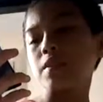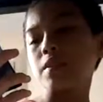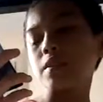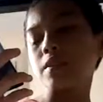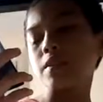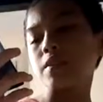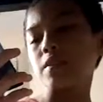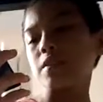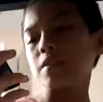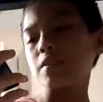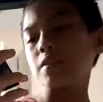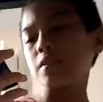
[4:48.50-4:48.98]

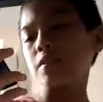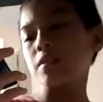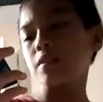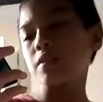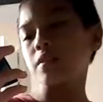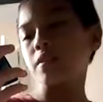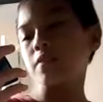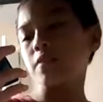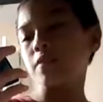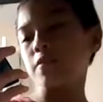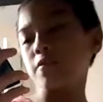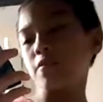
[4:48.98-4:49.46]
Flip a
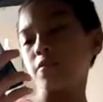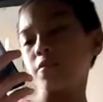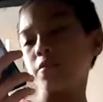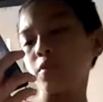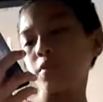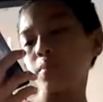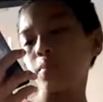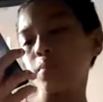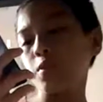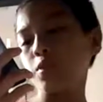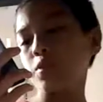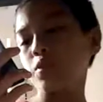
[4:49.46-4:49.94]
coin. If
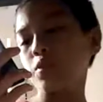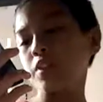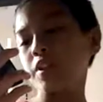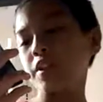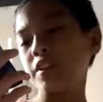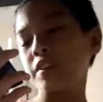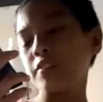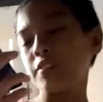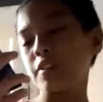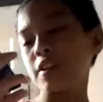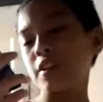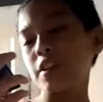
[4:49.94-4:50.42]
heads, the
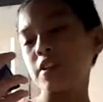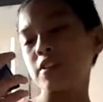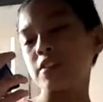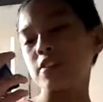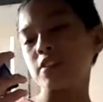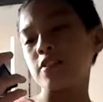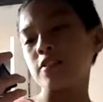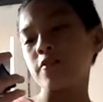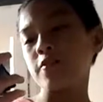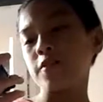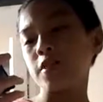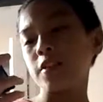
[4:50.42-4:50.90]
defending
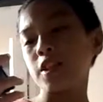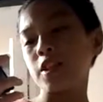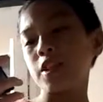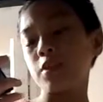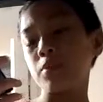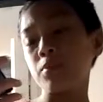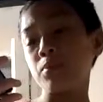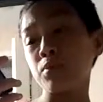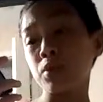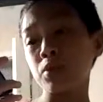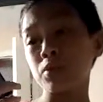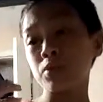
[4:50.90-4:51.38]
Pokemon is
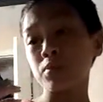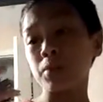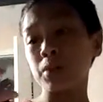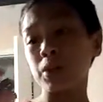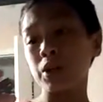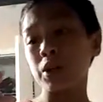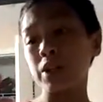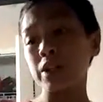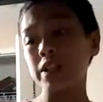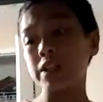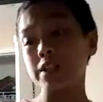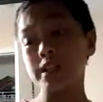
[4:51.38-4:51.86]
now
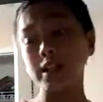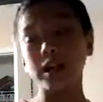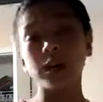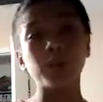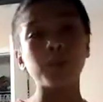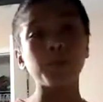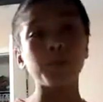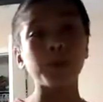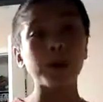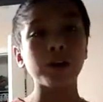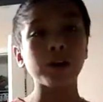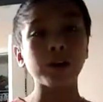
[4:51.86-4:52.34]
paralyzed.
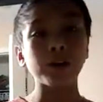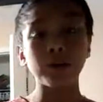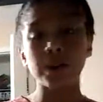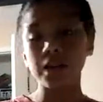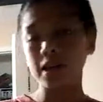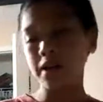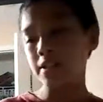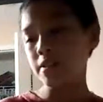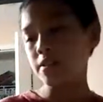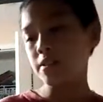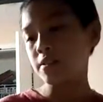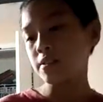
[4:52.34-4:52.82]

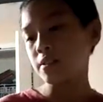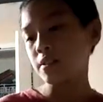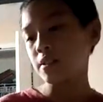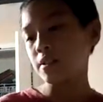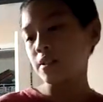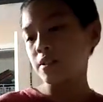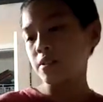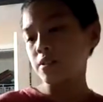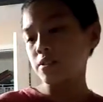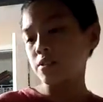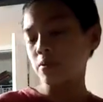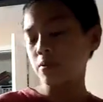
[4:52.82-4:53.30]
So that's
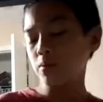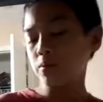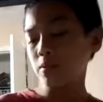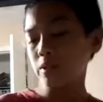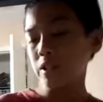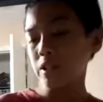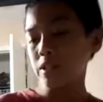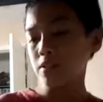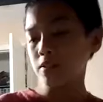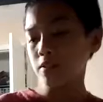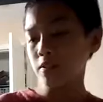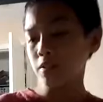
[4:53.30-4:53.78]
Glare
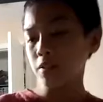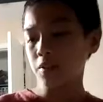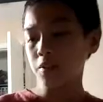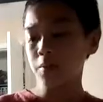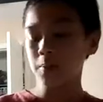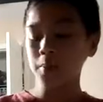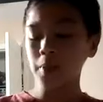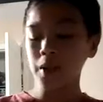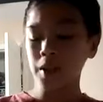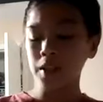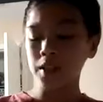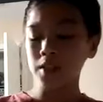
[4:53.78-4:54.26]
Impact, 10
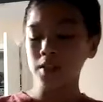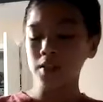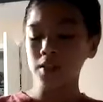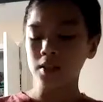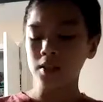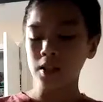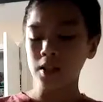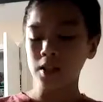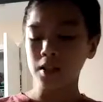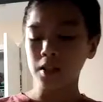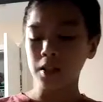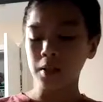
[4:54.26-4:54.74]
damage, that's
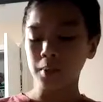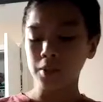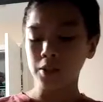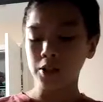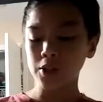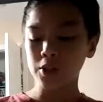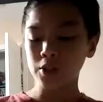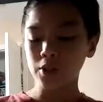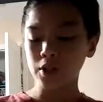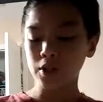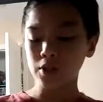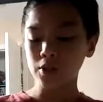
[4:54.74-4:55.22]
all.
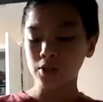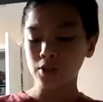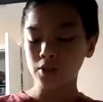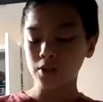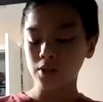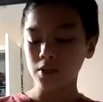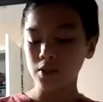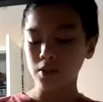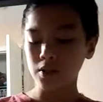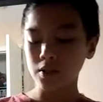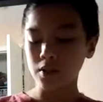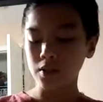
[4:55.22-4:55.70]
Ooh,
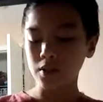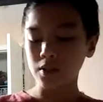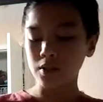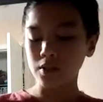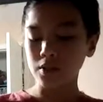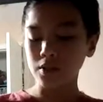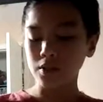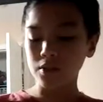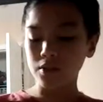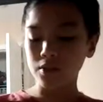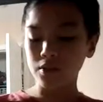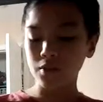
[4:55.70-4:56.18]
I have a
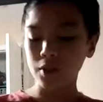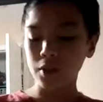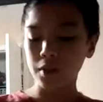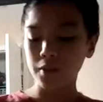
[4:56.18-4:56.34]
really